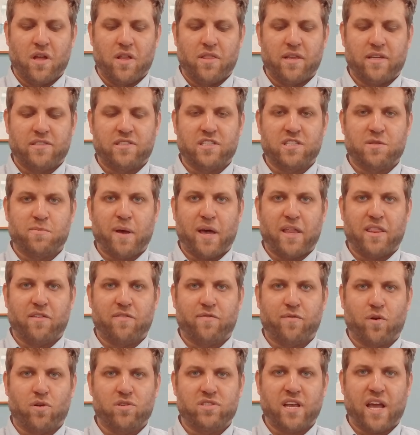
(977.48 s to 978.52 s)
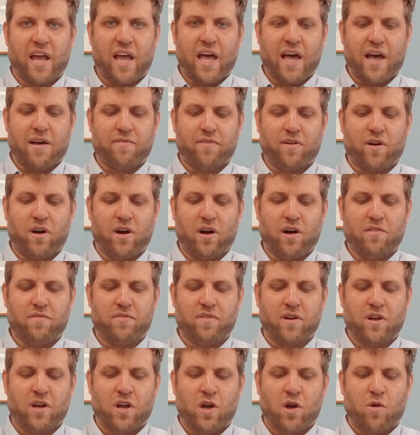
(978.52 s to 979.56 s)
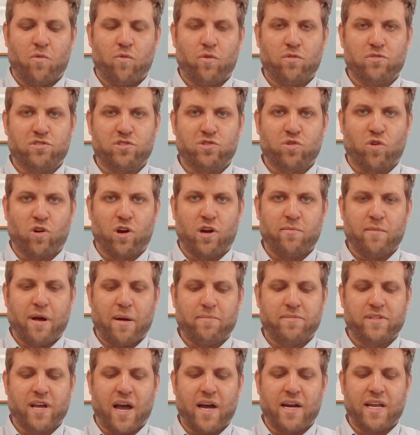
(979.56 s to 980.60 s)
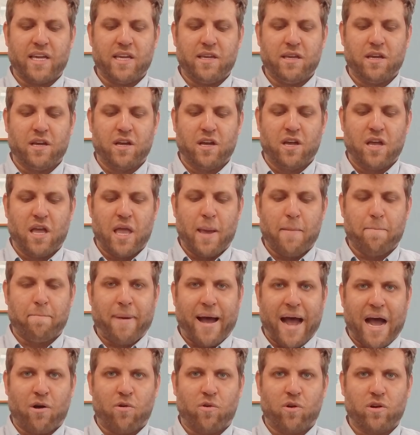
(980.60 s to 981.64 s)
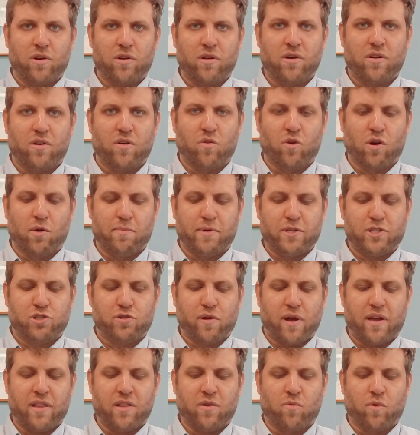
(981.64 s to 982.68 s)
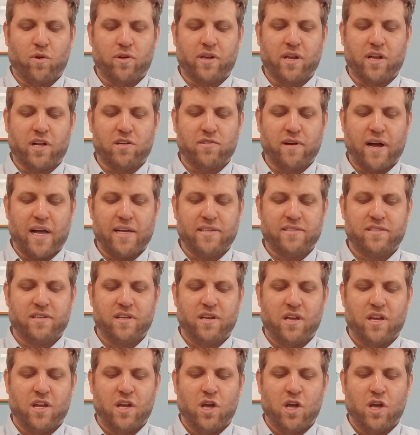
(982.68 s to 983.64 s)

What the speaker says: This has been the first half of will Zoran Mamdani empower or betray the working class